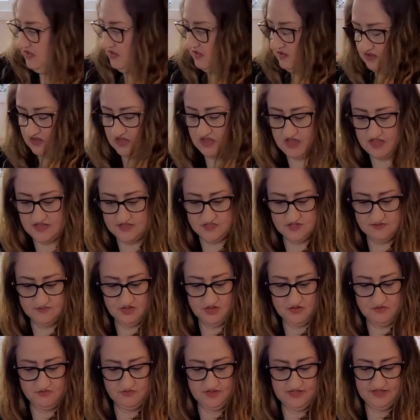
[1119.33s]
Okay, so I'm
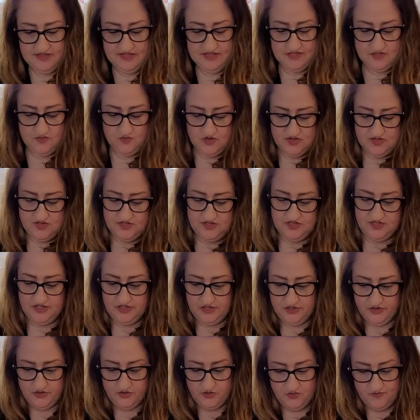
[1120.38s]
going to read this one to
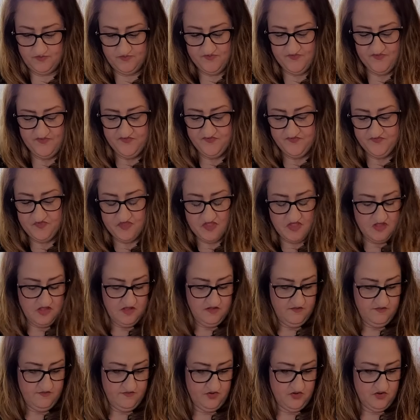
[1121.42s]
you.
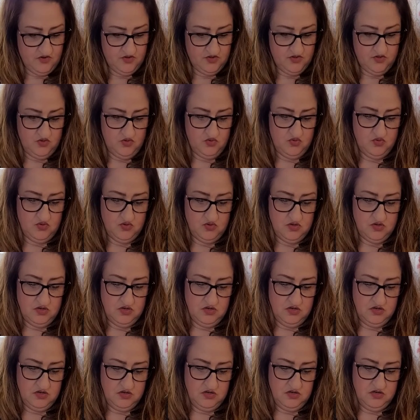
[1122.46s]
First
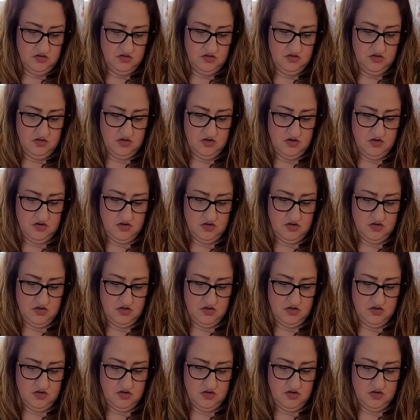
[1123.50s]
quarter.